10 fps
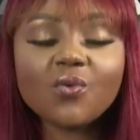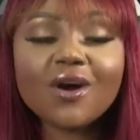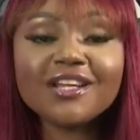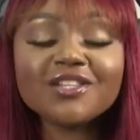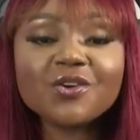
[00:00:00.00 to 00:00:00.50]

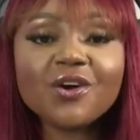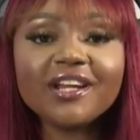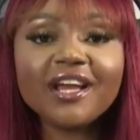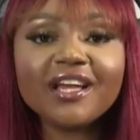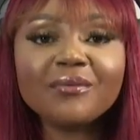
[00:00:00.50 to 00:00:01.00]
What is your
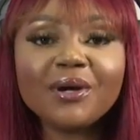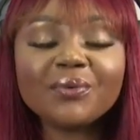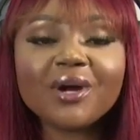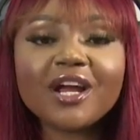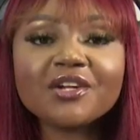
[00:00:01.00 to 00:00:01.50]
name
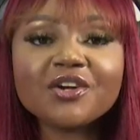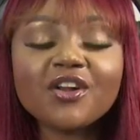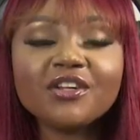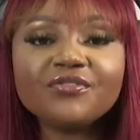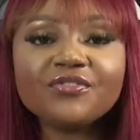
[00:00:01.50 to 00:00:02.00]
and where are you
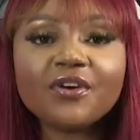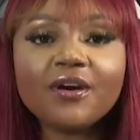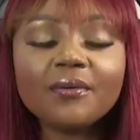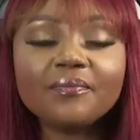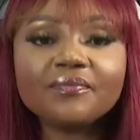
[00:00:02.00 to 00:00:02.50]
calling
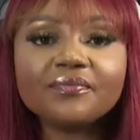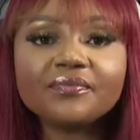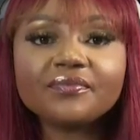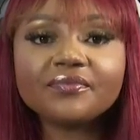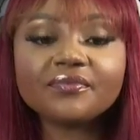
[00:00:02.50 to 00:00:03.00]
from?
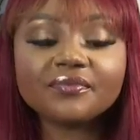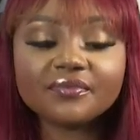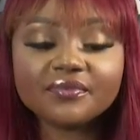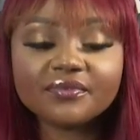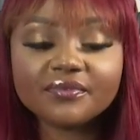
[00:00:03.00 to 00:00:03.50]

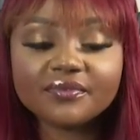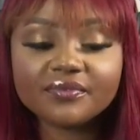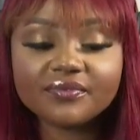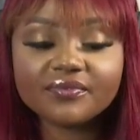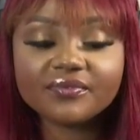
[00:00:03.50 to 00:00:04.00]
My
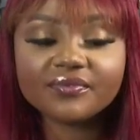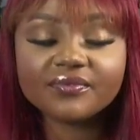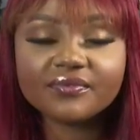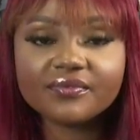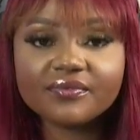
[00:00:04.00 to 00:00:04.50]
name is
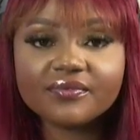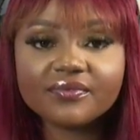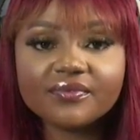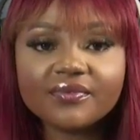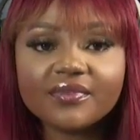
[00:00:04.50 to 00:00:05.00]
Valero.
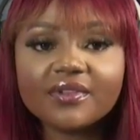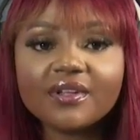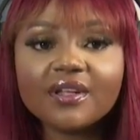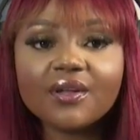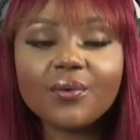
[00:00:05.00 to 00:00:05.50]

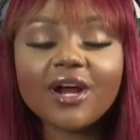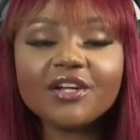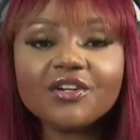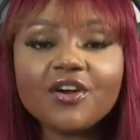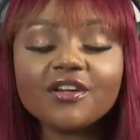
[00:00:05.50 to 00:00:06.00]
Where are
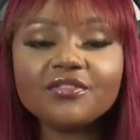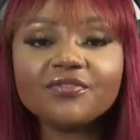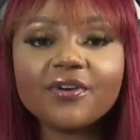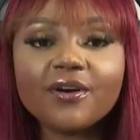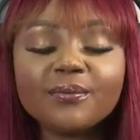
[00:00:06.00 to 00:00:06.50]
you
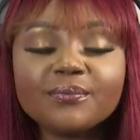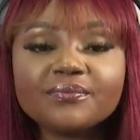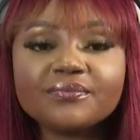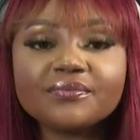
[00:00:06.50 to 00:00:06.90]
calling from?